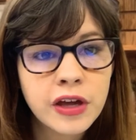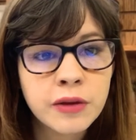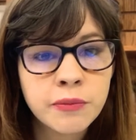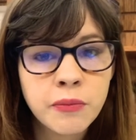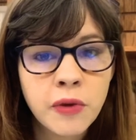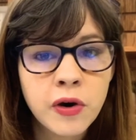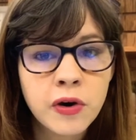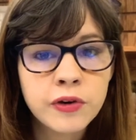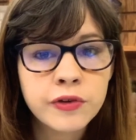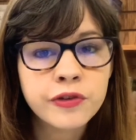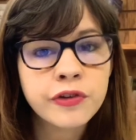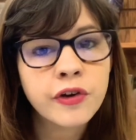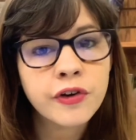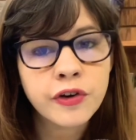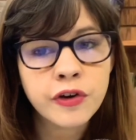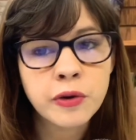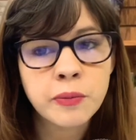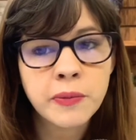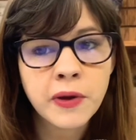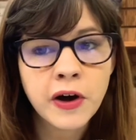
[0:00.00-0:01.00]
marks on
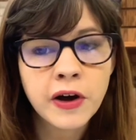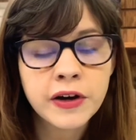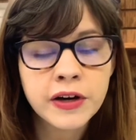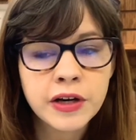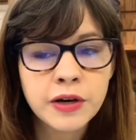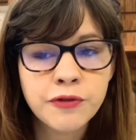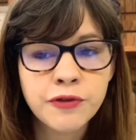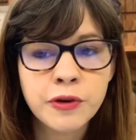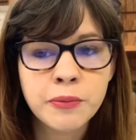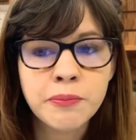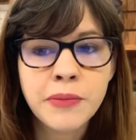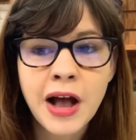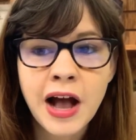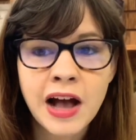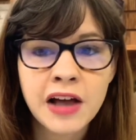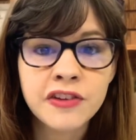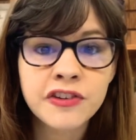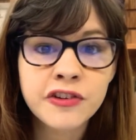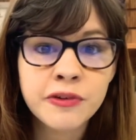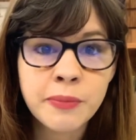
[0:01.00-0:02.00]
her body from
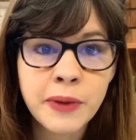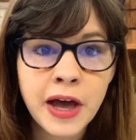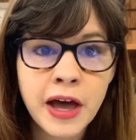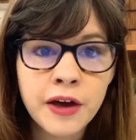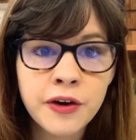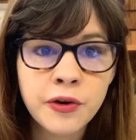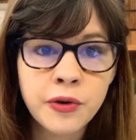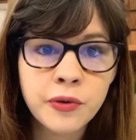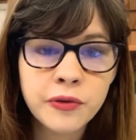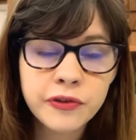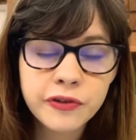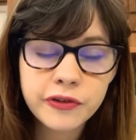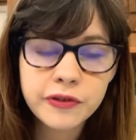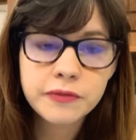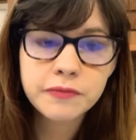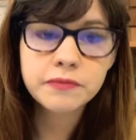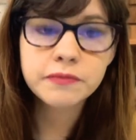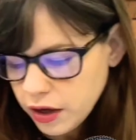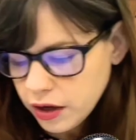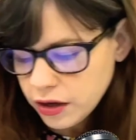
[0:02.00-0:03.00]
past battles.
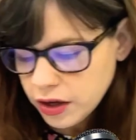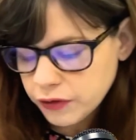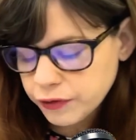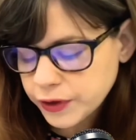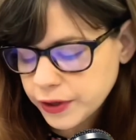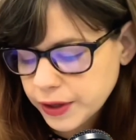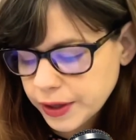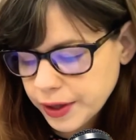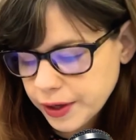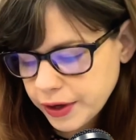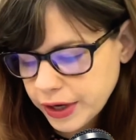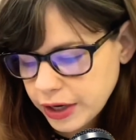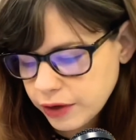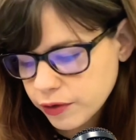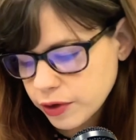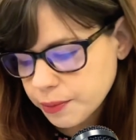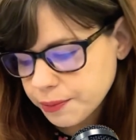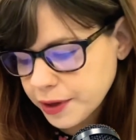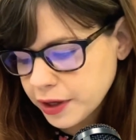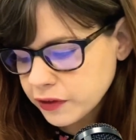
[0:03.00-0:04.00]
If Clary
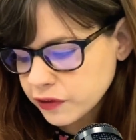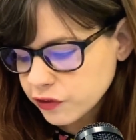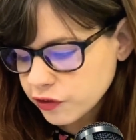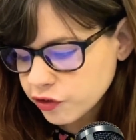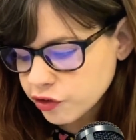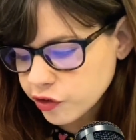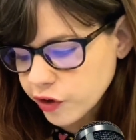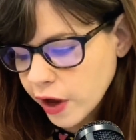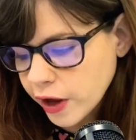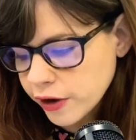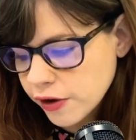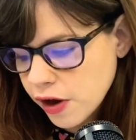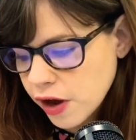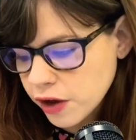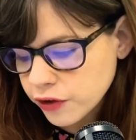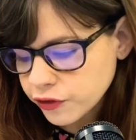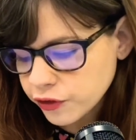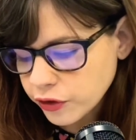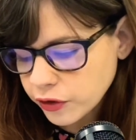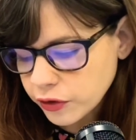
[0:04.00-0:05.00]
remains a
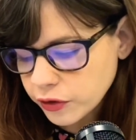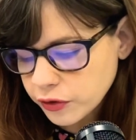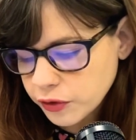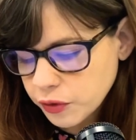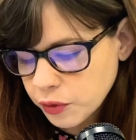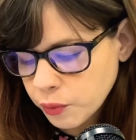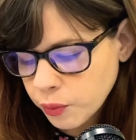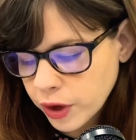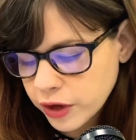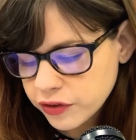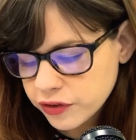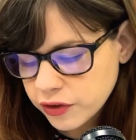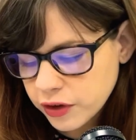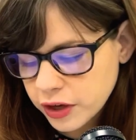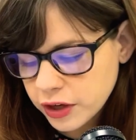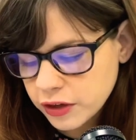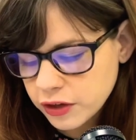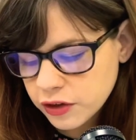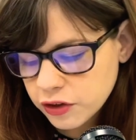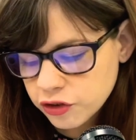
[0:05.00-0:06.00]
Shadowhunter, one
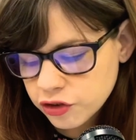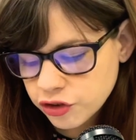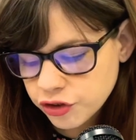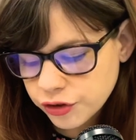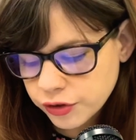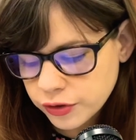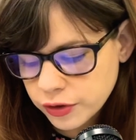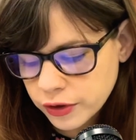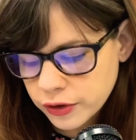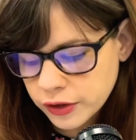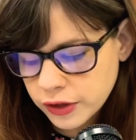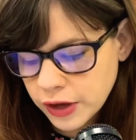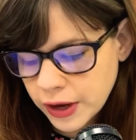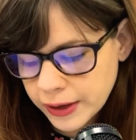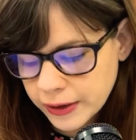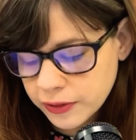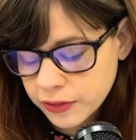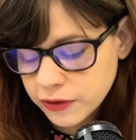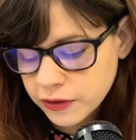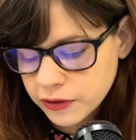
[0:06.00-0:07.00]
day she'll look
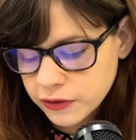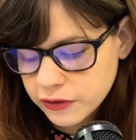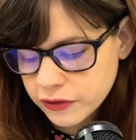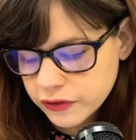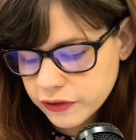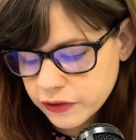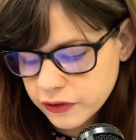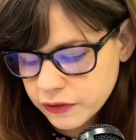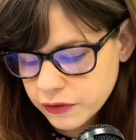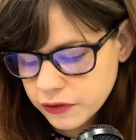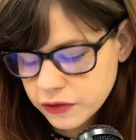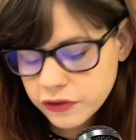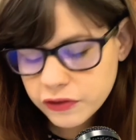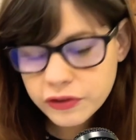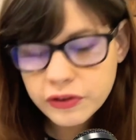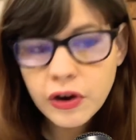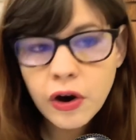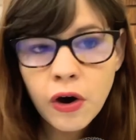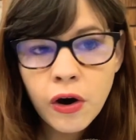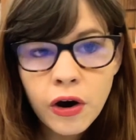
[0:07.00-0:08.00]
like this,
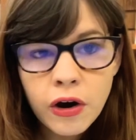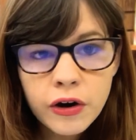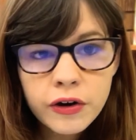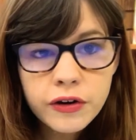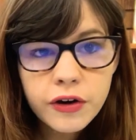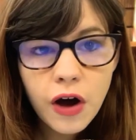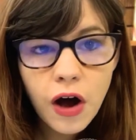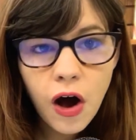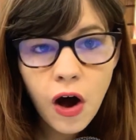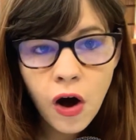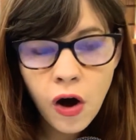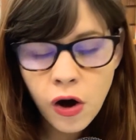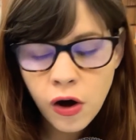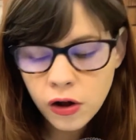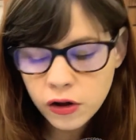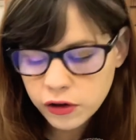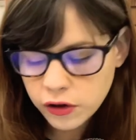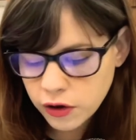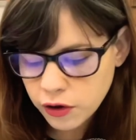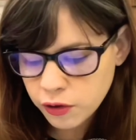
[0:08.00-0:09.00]
scarred
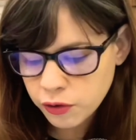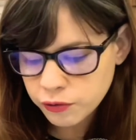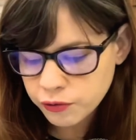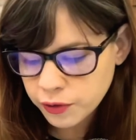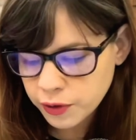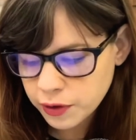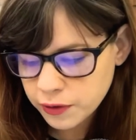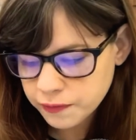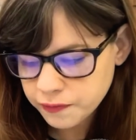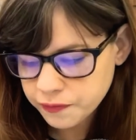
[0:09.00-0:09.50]
all over.